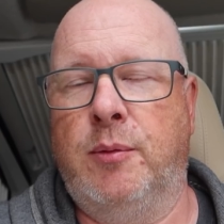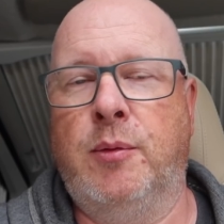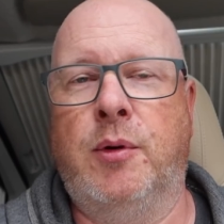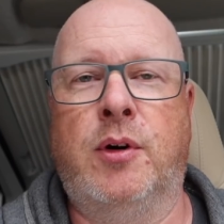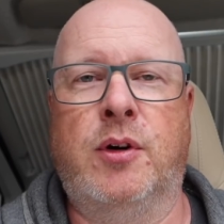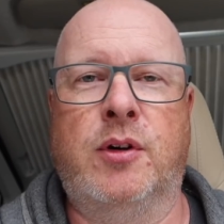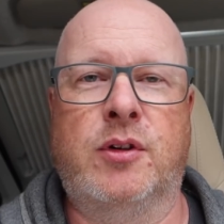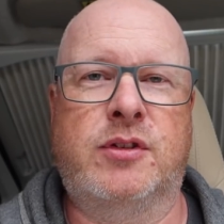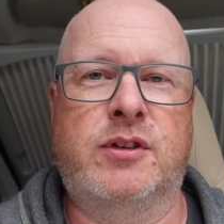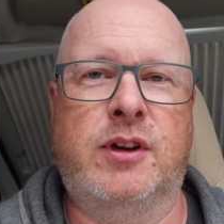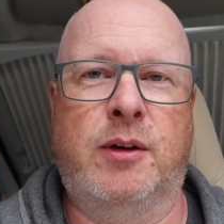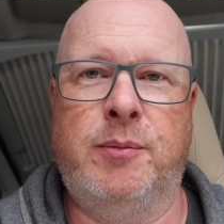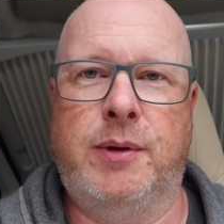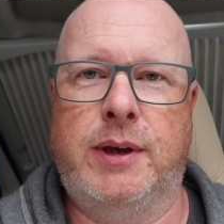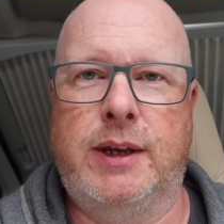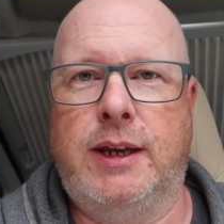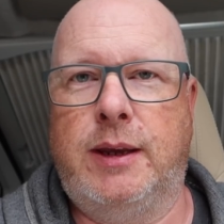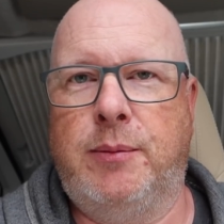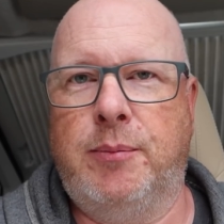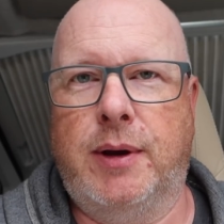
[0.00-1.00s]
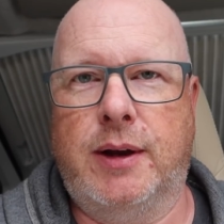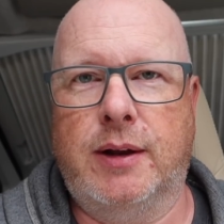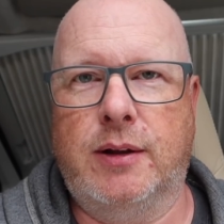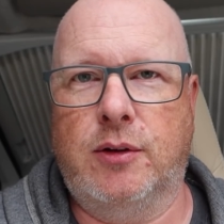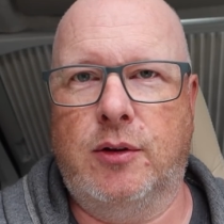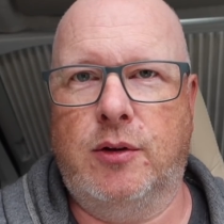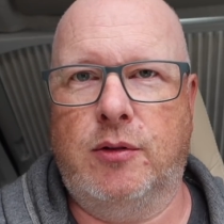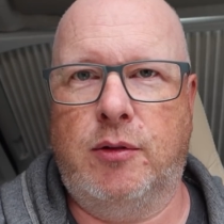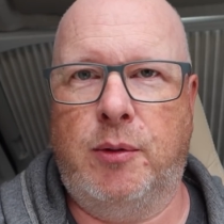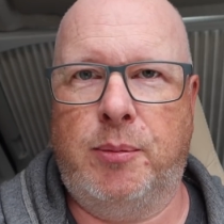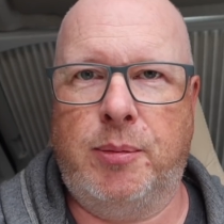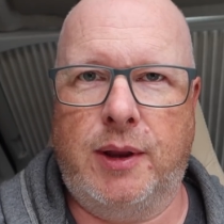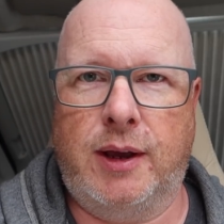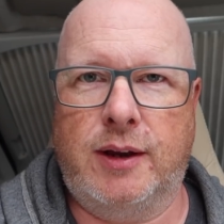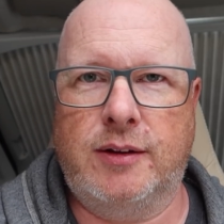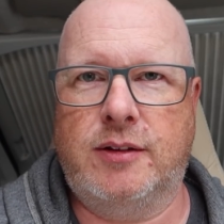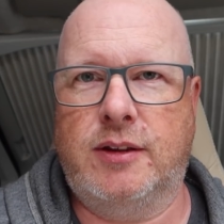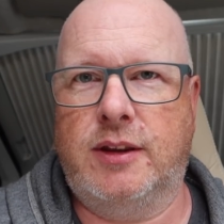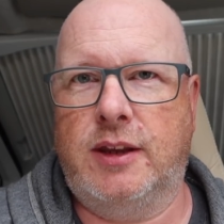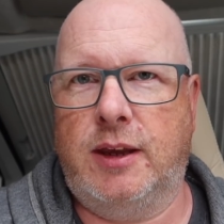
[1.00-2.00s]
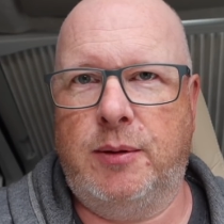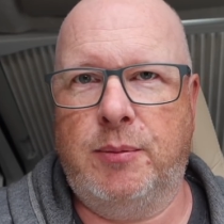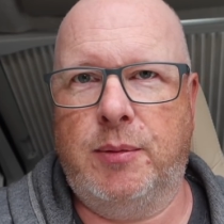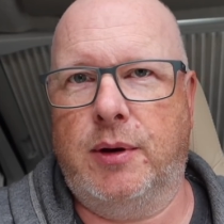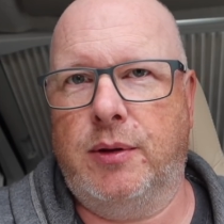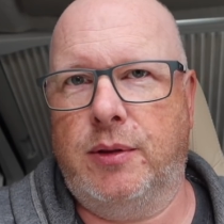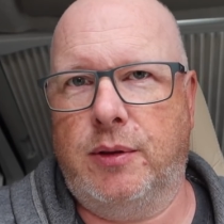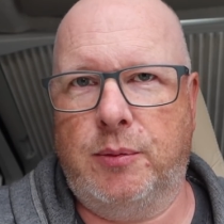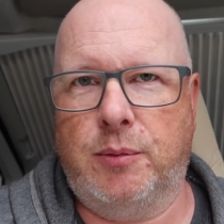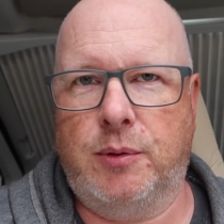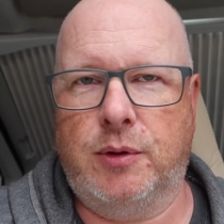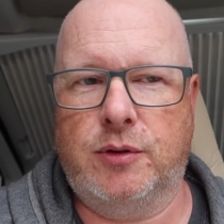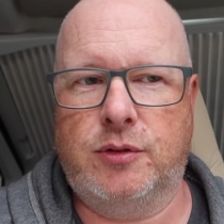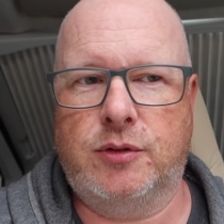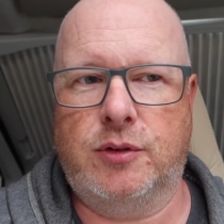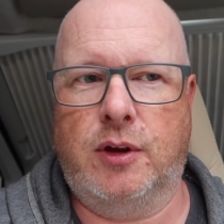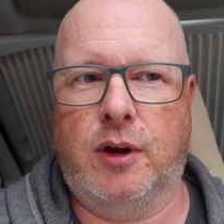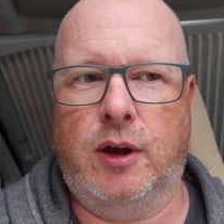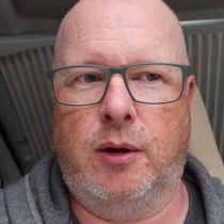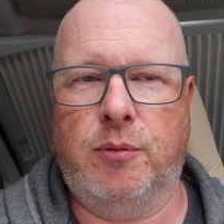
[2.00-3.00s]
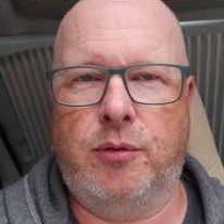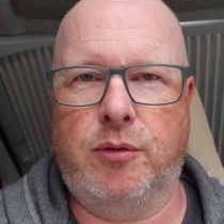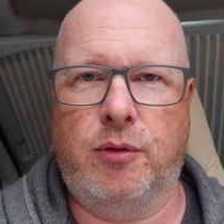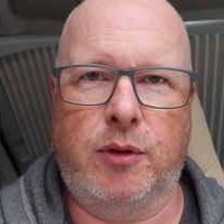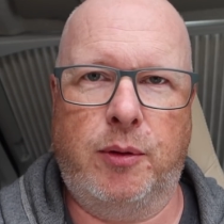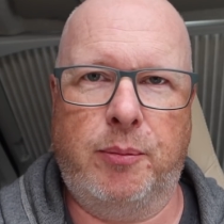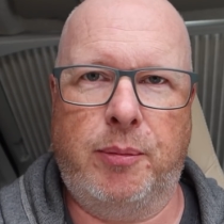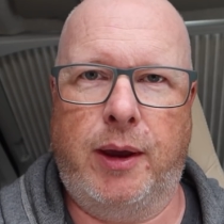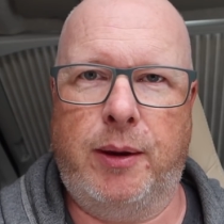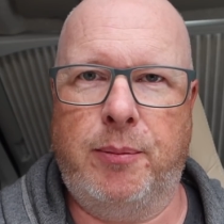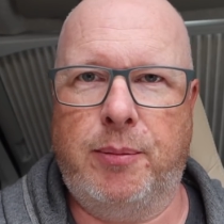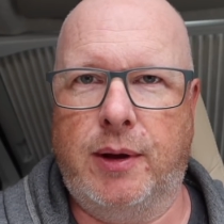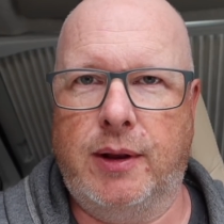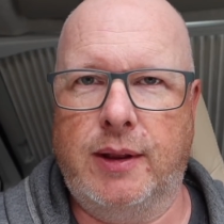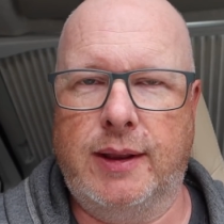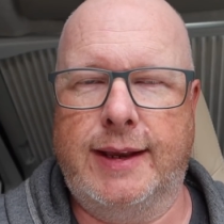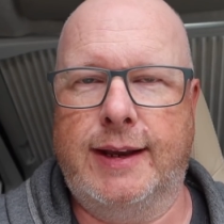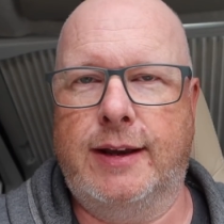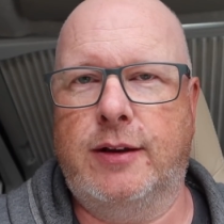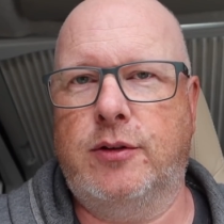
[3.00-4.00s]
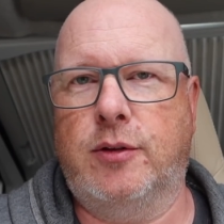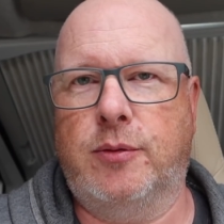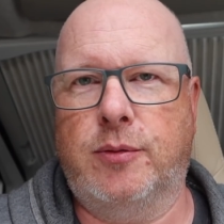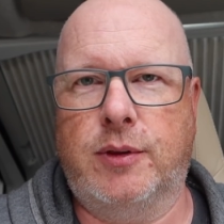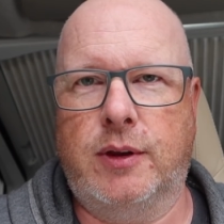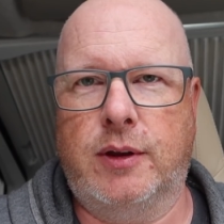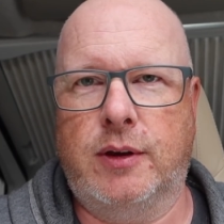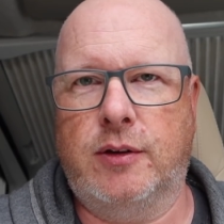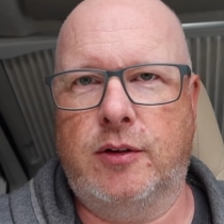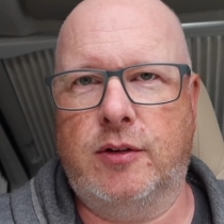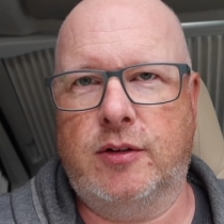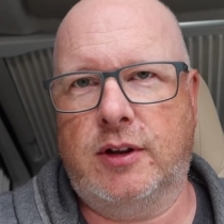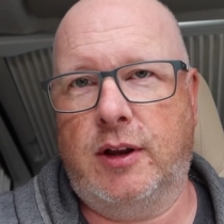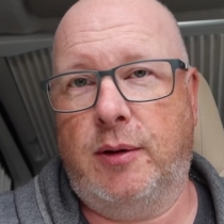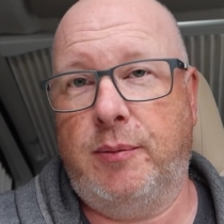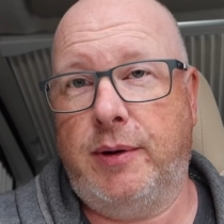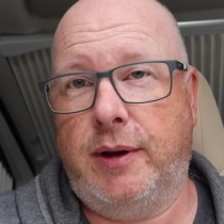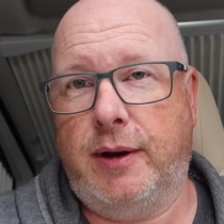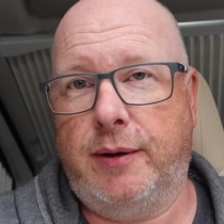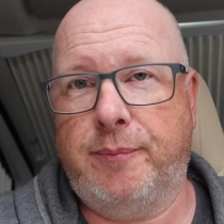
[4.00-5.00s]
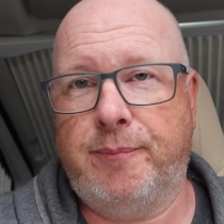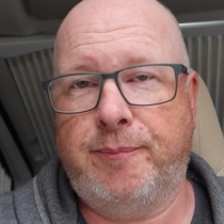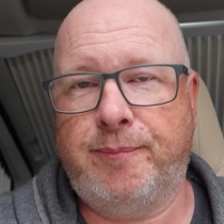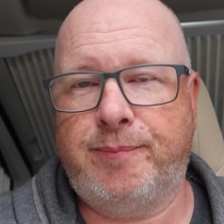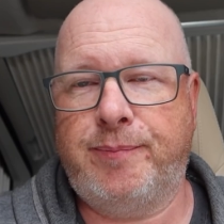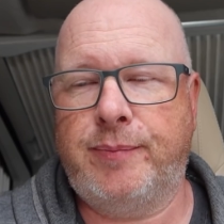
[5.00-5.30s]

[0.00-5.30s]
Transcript: or send me an email or reply to the email that was through the PayPal link or something. Just let me know.